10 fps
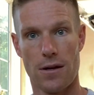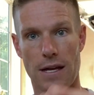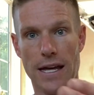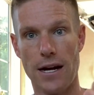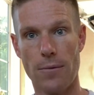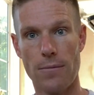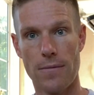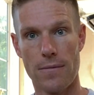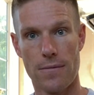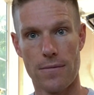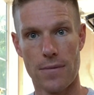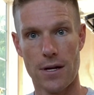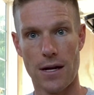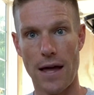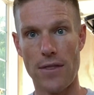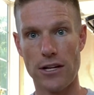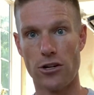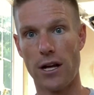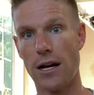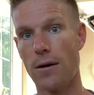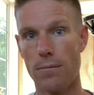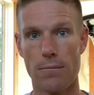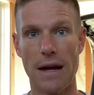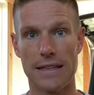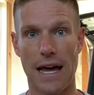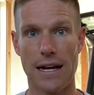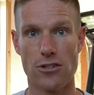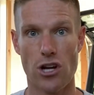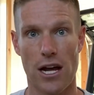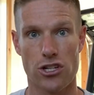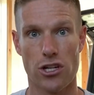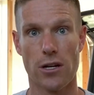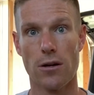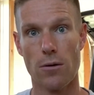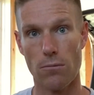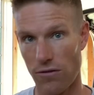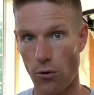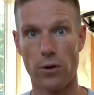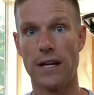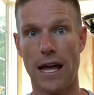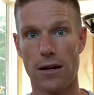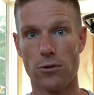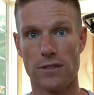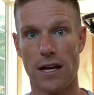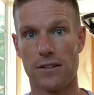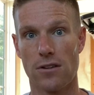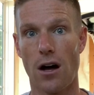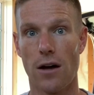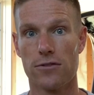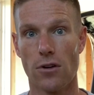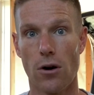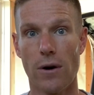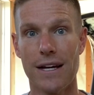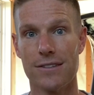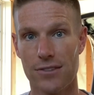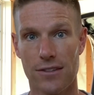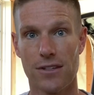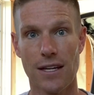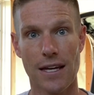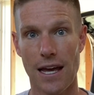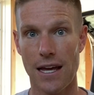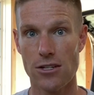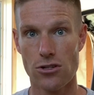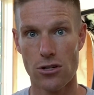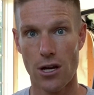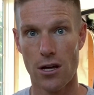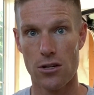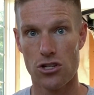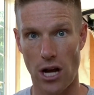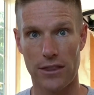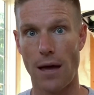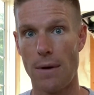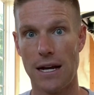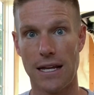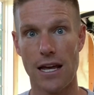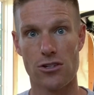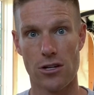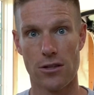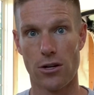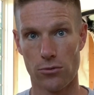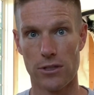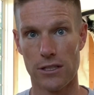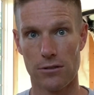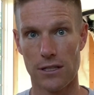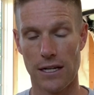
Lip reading: hit them, and then you're gonna make that injection before the animal takes off. So 16 gauge, shot that medication in there really, really